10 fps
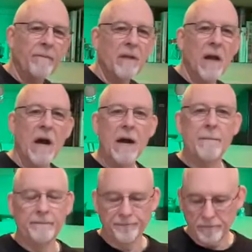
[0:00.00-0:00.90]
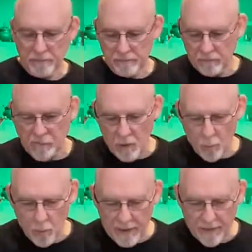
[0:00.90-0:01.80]

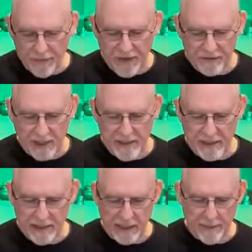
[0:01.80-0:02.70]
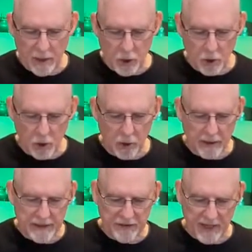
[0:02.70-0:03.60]
one of the things I did in the
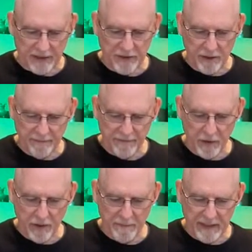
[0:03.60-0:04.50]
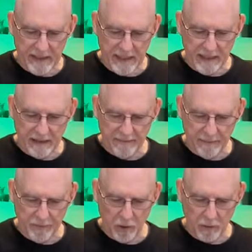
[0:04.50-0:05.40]
early section, the very beginning of the
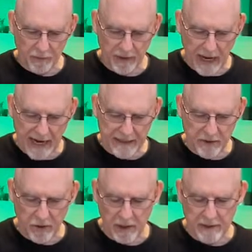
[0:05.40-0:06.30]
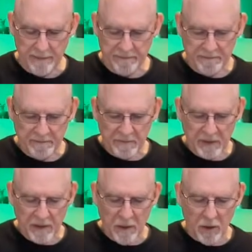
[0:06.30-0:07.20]
book, was I took
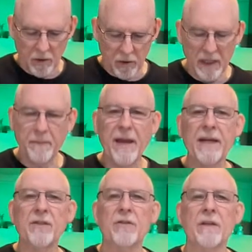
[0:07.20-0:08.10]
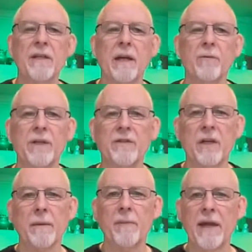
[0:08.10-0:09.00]
early pages in Ted Reed's
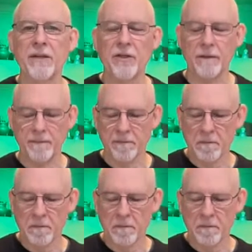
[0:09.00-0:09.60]
Syncopation